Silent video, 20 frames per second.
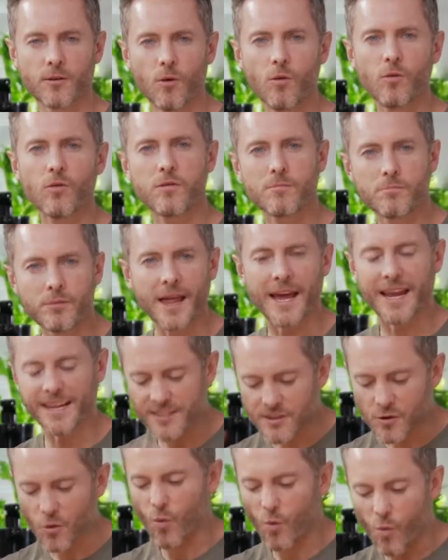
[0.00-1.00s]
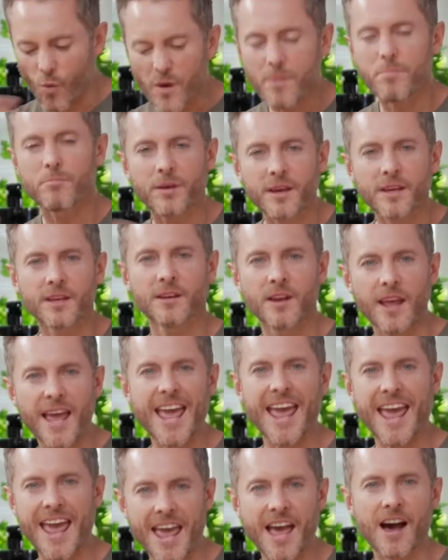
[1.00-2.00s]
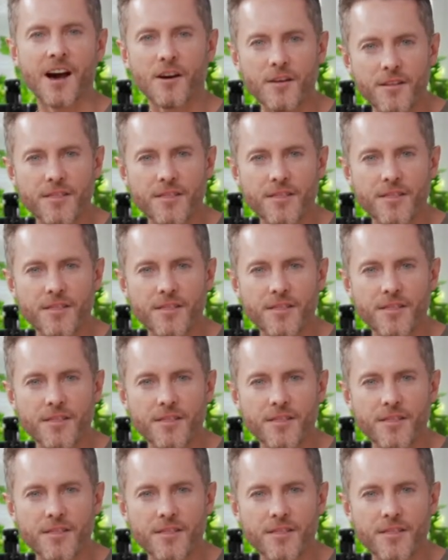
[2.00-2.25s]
All the blades are whipping air